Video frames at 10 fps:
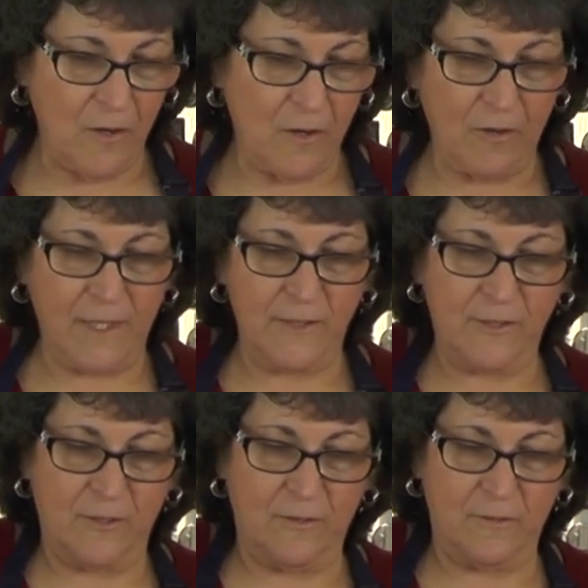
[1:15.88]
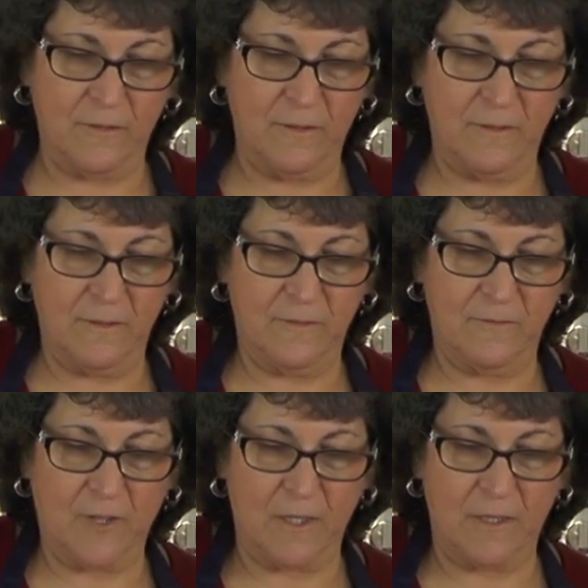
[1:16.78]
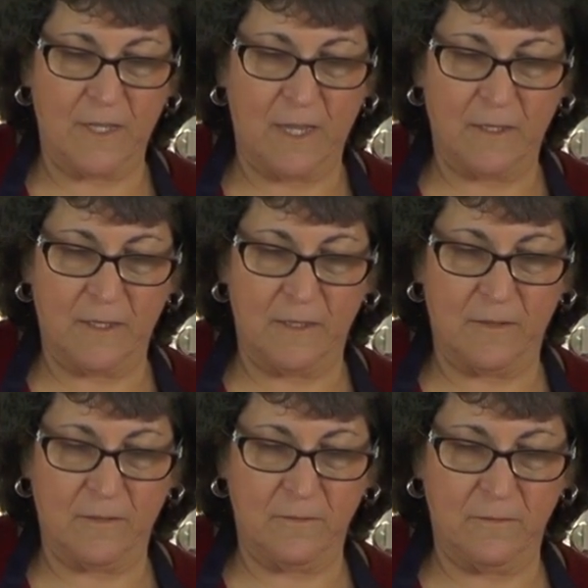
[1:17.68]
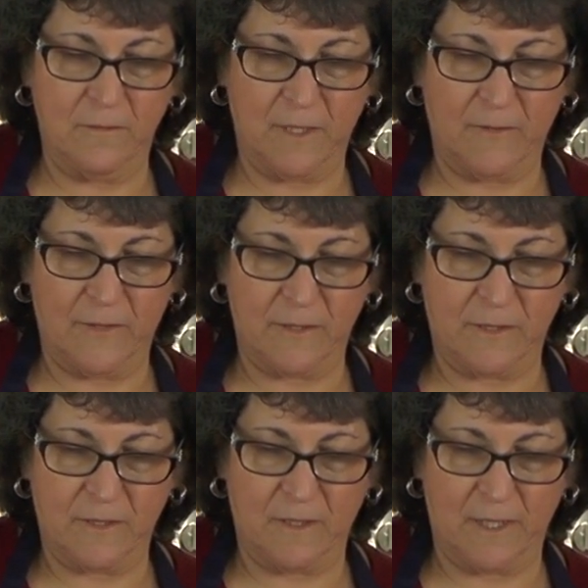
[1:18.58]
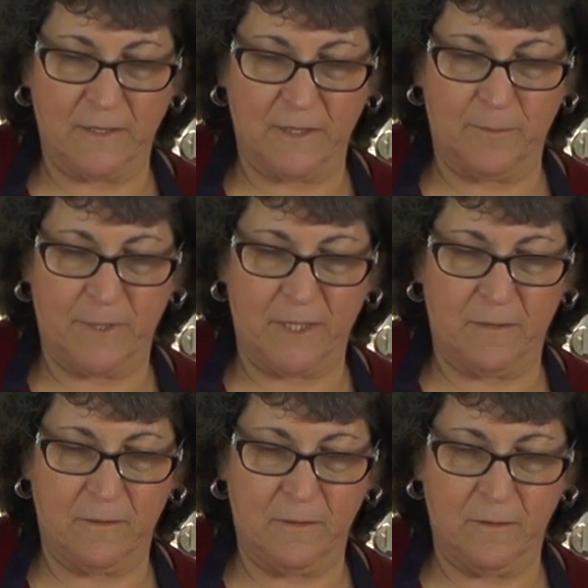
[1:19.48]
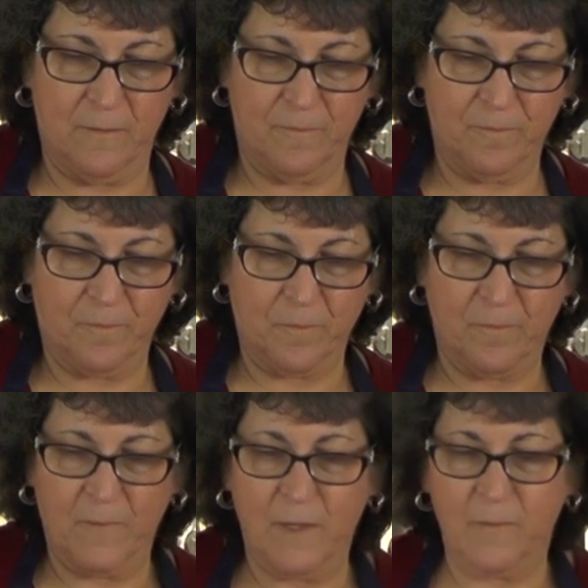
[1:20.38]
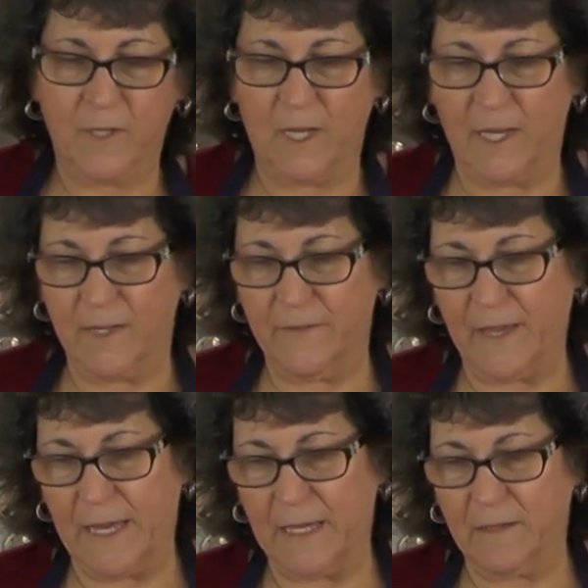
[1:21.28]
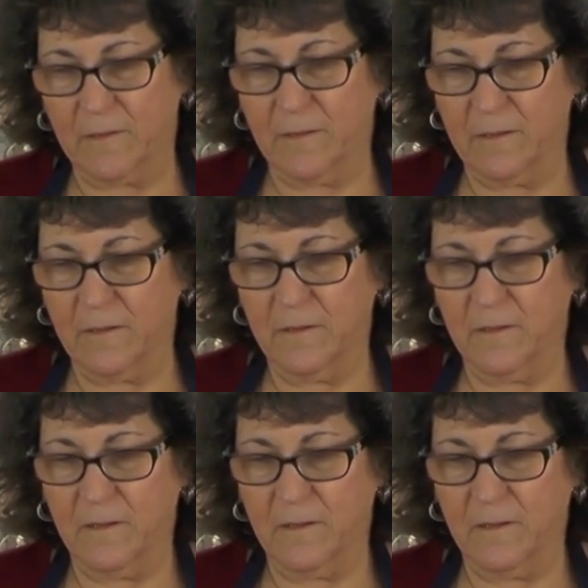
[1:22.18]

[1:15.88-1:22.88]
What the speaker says: All right, so got an egg here. Get this slightly beaten. I'm gonna add that.